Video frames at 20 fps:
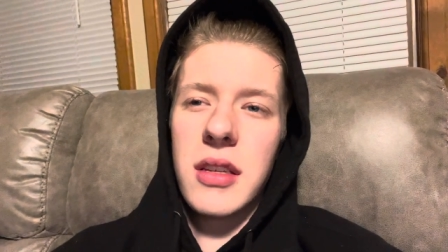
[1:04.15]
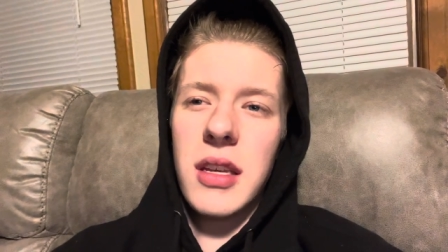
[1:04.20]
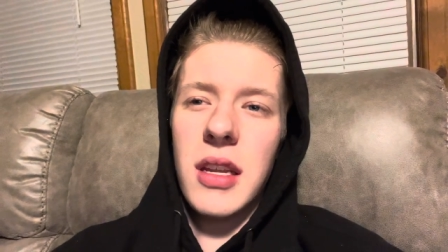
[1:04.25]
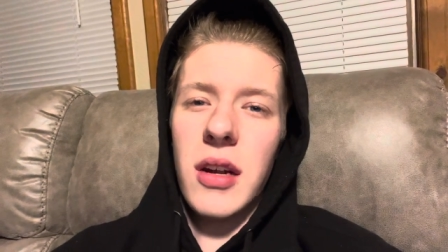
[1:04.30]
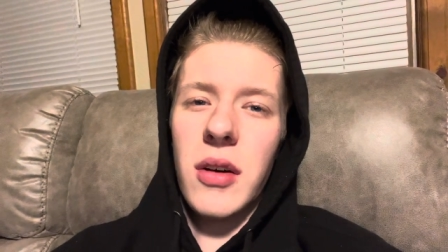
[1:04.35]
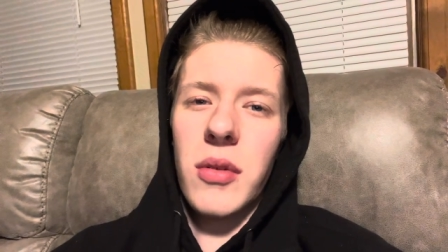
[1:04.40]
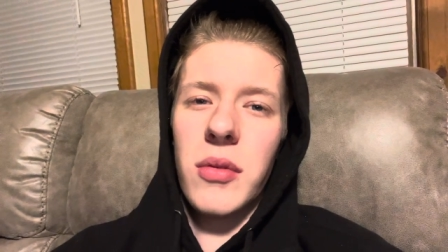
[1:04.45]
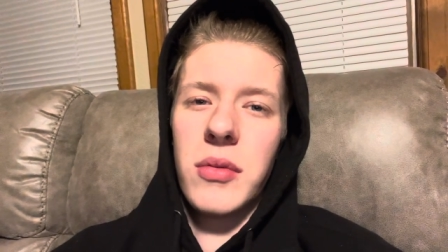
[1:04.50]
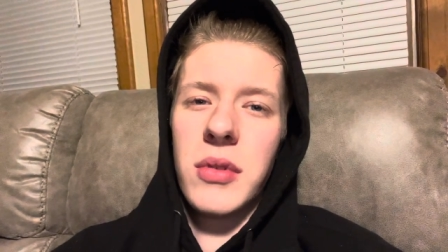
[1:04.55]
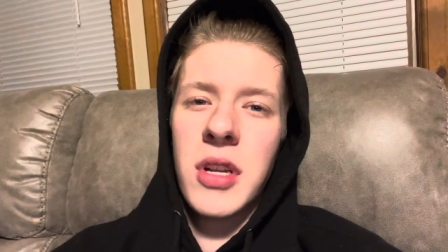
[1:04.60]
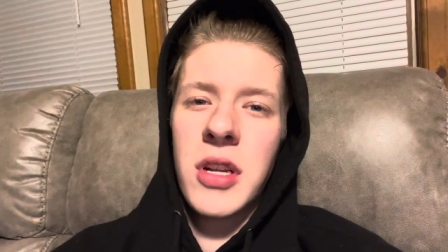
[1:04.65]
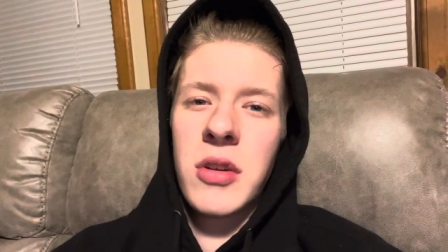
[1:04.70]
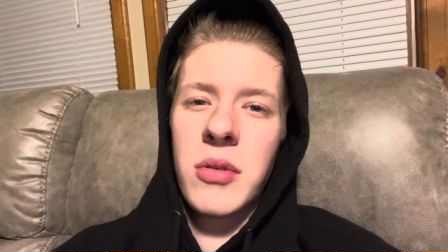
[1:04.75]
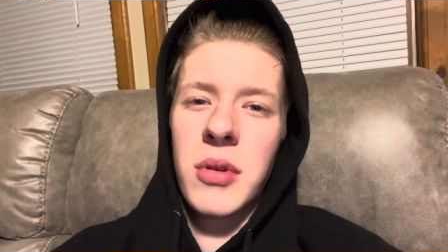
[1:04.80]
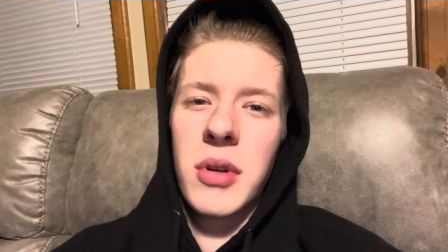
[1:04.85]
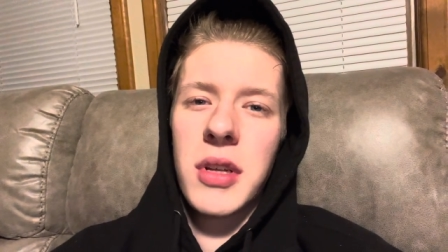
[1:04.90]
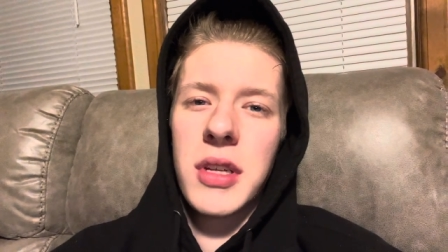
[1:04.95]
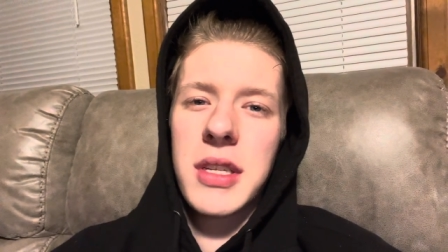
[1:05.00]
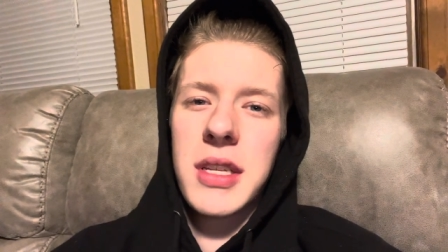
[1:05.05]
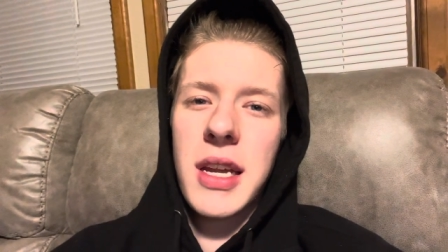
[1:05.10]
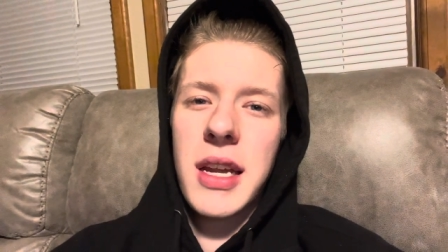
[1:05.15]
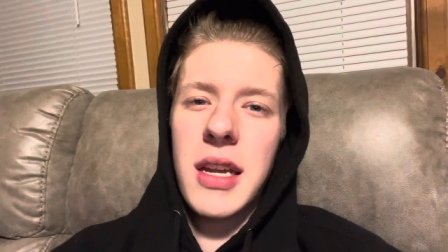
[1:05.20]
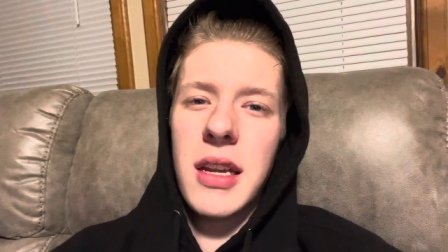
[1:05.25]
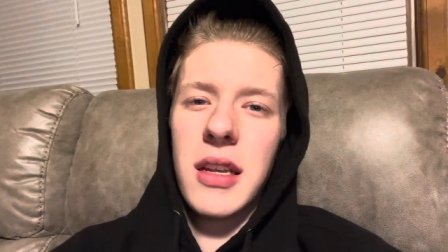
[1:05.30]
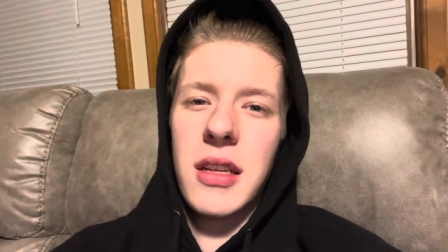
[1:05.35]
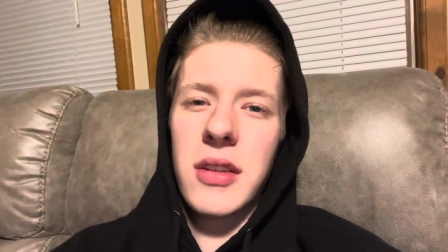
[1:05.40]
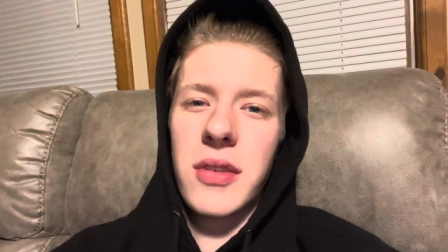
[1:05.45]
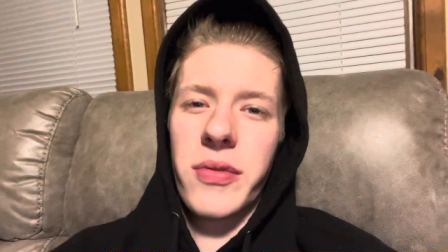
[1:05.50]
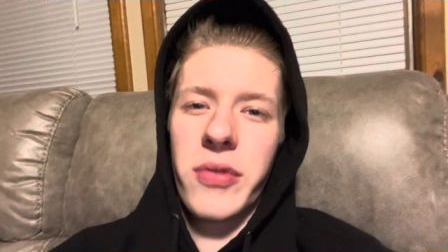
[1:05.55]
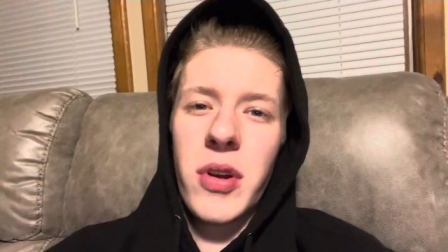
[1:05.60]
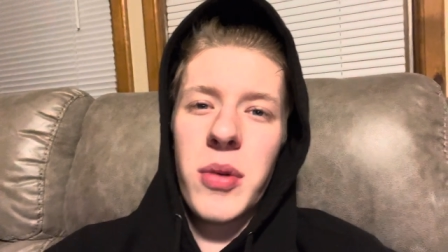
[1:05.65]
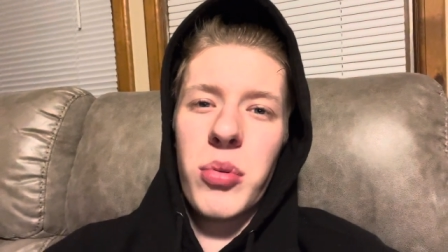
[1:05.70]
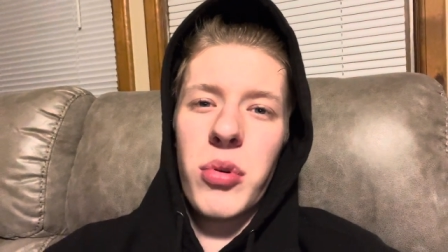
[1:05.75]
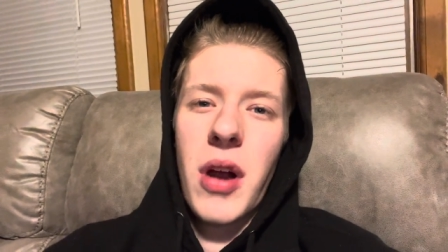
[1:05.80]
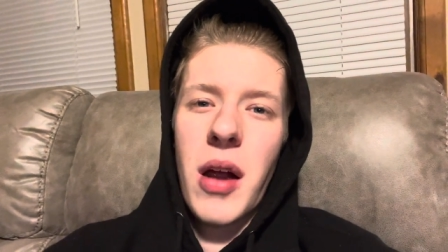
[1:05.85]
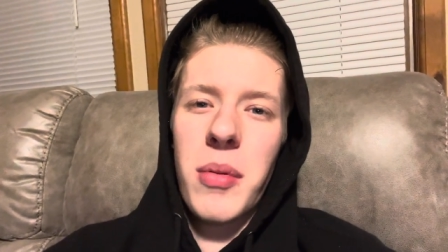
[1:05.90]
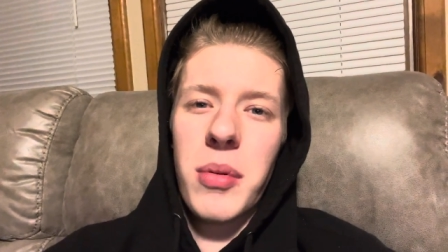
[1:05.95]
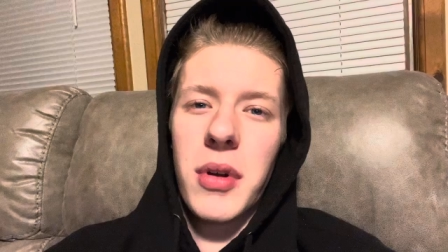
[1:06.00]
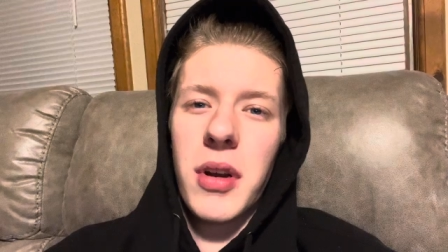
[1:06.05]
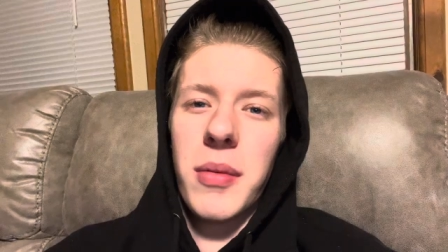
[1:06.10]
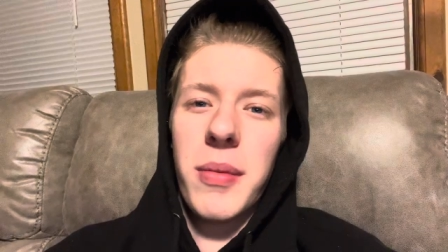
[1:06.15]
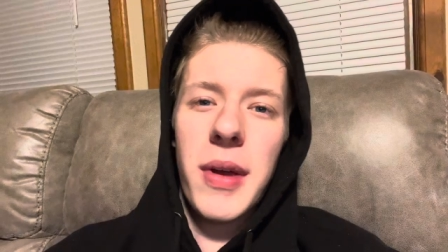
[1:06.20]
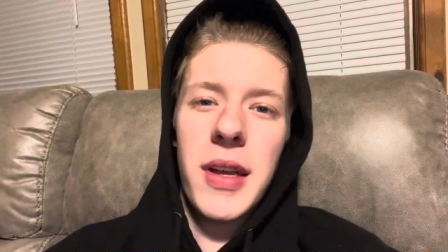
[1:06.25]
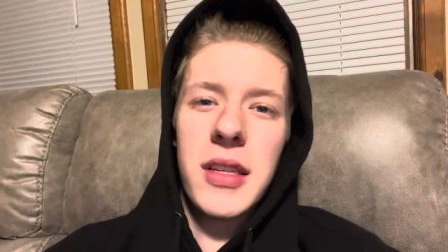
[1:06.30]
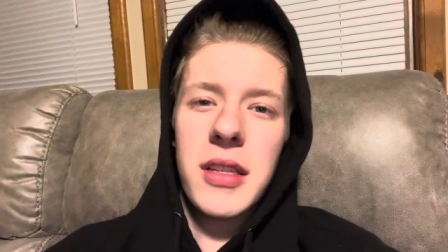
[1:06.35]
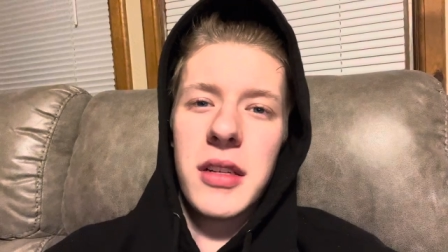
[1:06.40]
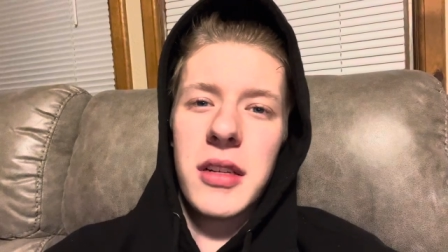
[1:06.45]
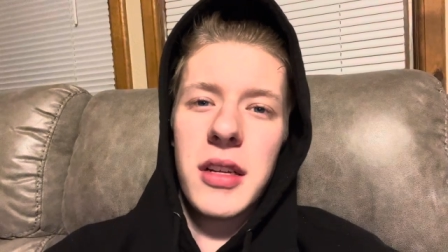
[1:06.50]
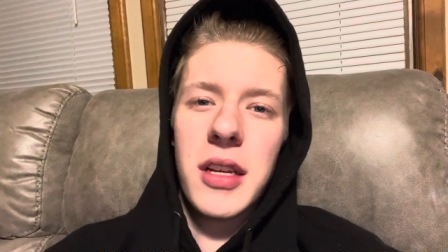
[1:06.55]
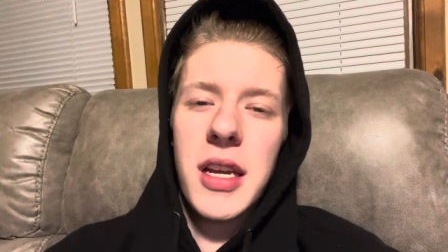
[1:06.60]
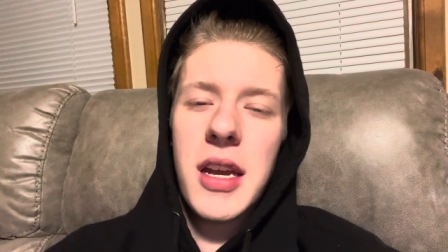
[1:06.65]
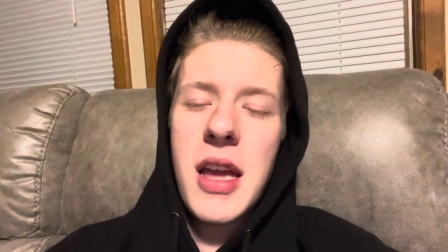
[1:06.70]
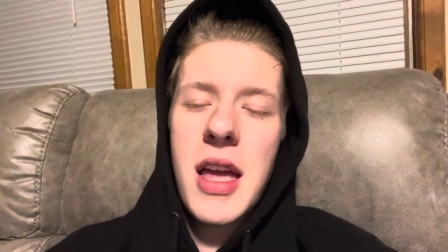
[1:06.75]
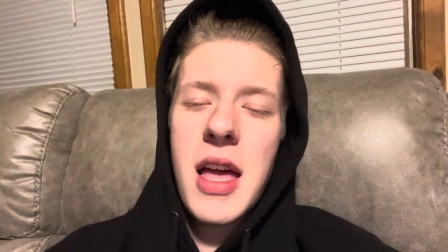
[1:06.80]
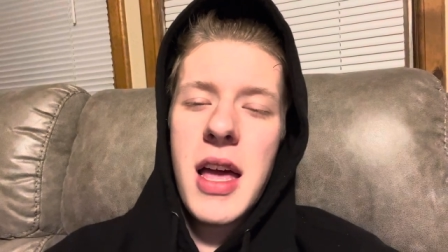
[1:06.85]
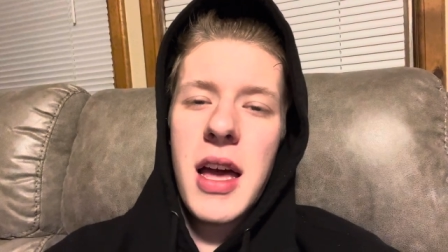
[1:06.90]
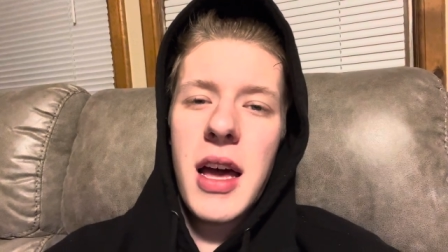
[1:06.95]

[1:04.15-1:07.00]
you know, digital real estate is free property, basically.